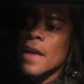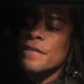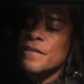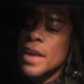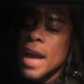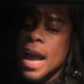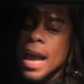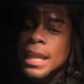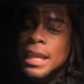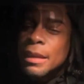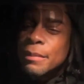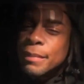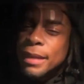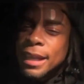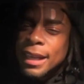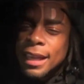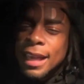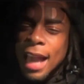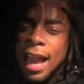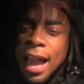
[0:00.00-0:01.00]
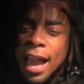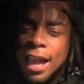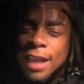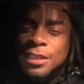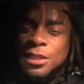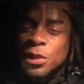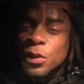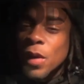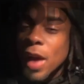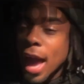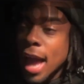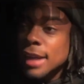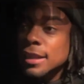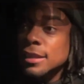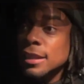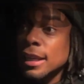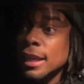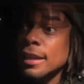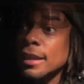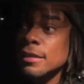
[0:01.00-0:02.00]
when I finally meet guys who
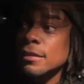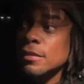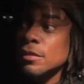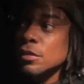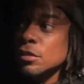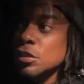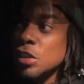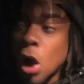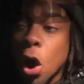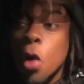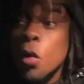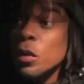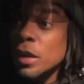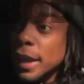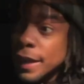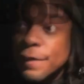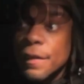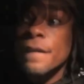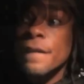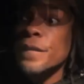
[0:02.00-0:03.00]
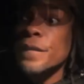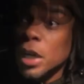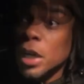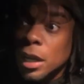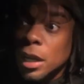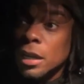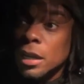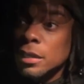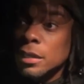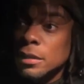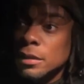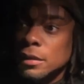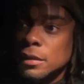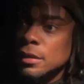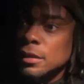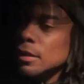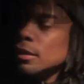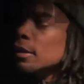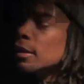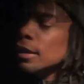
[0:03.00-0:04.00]
actually don't give a fuck,
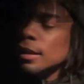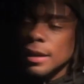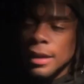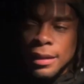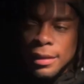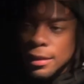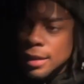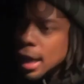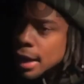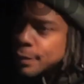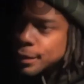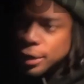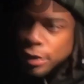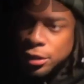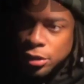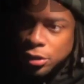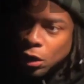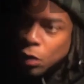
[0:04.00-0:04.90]
they be